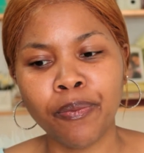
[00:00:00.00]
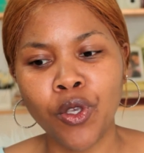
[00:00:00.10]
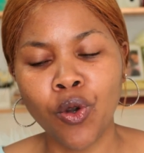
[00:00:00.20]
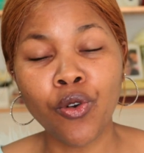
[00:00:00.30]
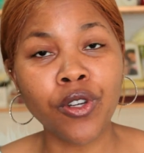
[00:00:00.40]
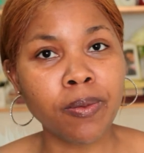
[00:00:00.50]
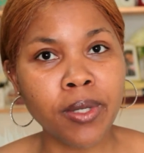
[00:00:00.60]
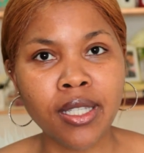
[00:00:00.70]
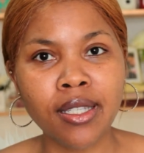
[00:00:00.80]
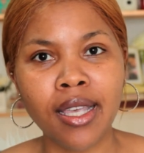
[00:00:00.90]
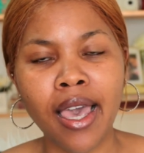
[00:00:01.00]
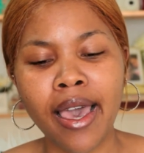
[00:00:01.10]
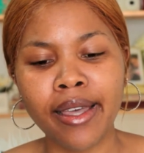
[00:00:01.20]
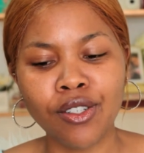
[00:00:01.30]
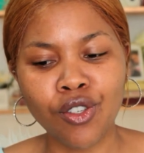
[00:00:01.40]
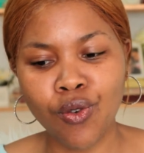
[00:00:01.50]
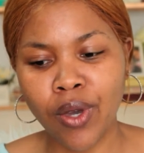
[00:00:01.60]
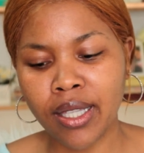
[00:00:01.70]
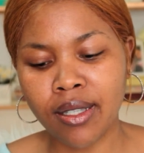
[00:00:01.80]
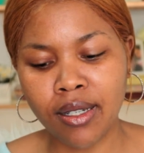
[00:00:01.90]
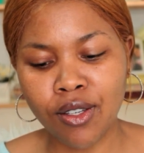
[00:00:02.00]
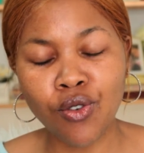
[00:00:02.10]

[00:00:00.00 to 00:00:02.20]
your Christmas and you entered